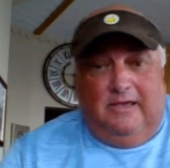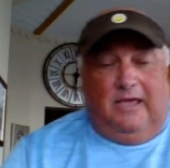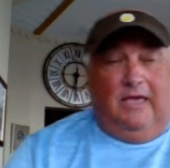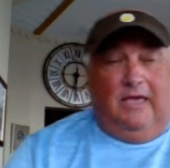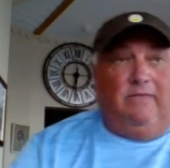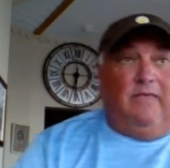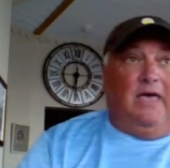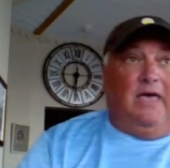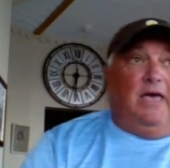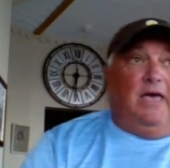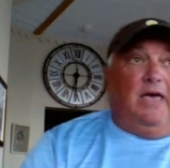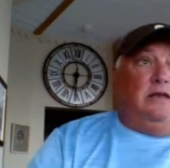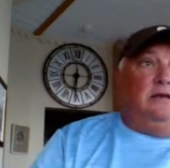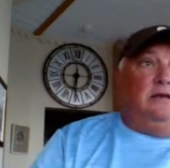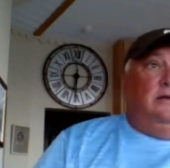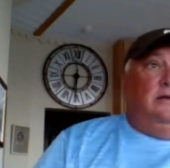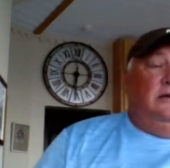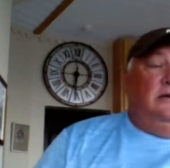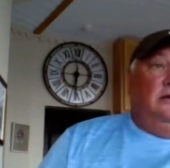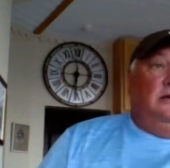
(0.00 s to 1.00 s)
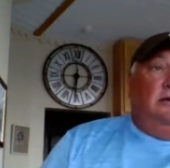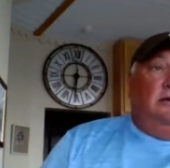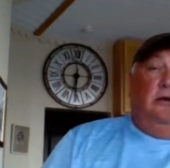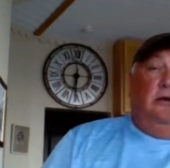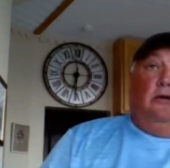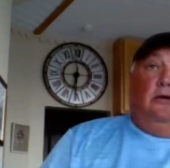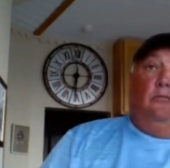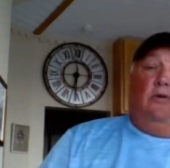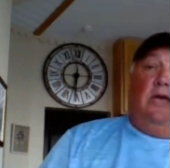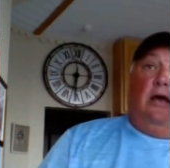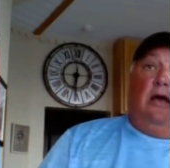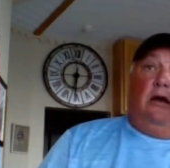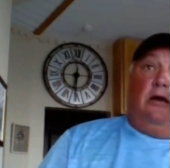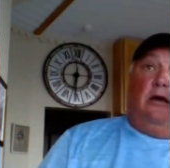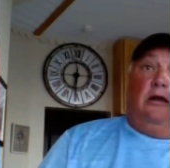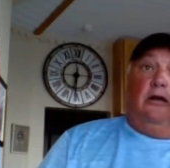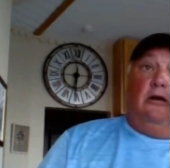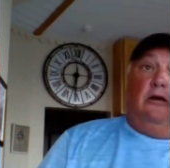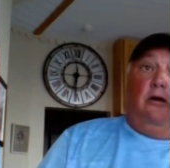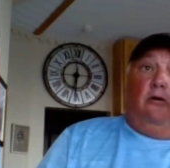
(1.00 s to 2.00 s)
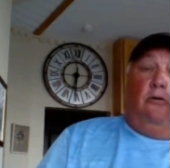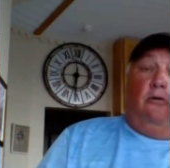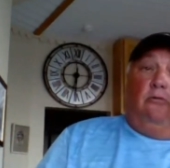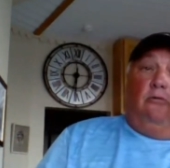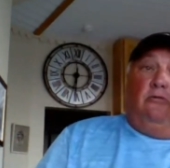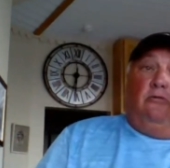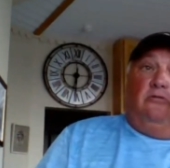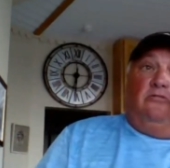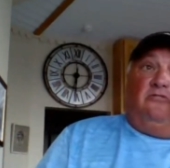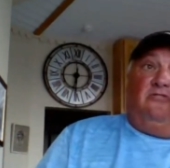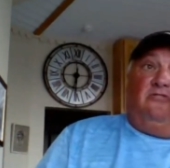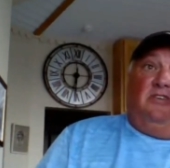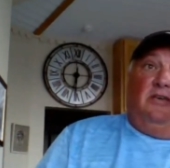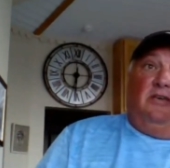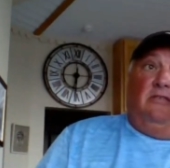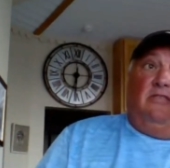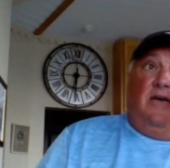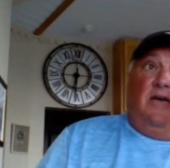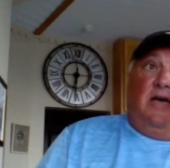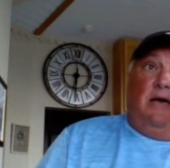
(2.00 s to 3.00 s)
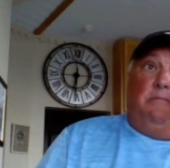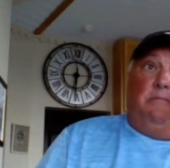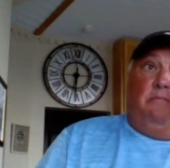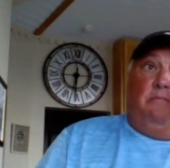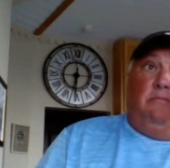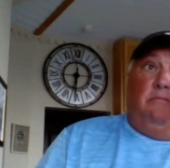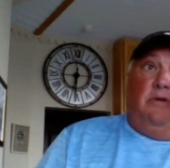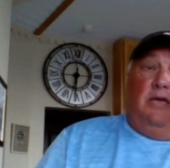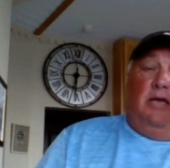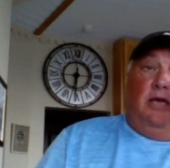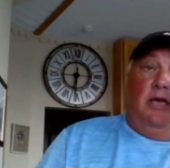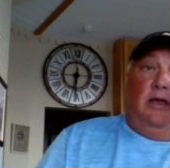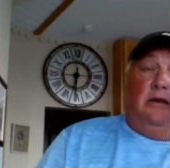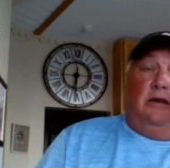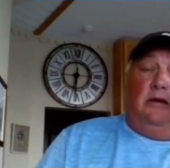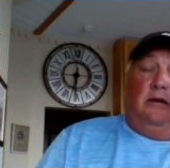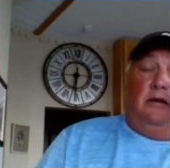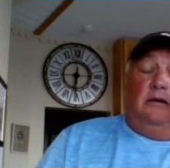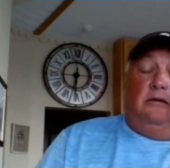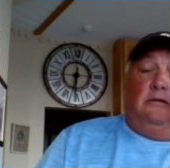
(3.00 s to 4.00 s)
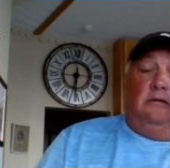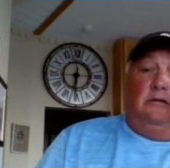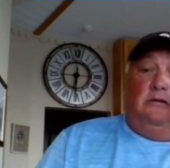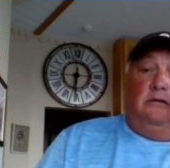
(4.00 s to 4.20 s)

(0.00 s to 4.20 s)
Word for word: And then we are going to go see them in